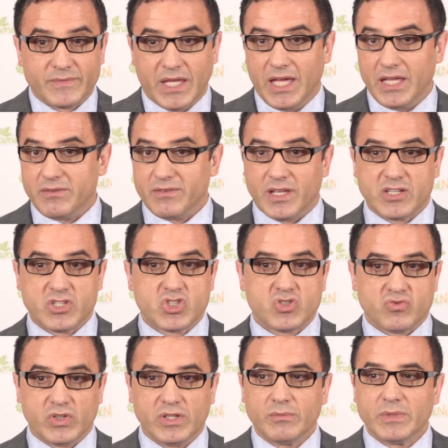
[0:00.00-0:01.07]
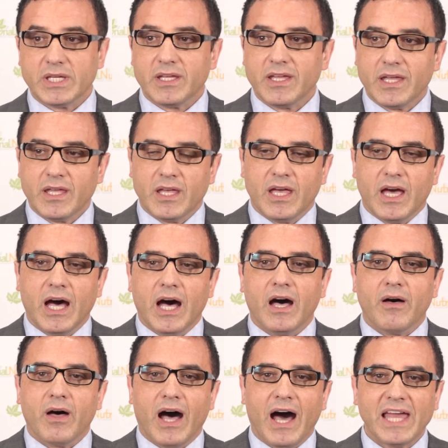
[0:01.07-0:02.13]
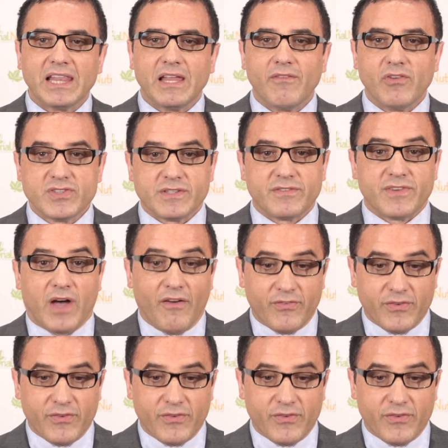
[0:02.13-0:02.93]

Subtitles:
and extremely high levels of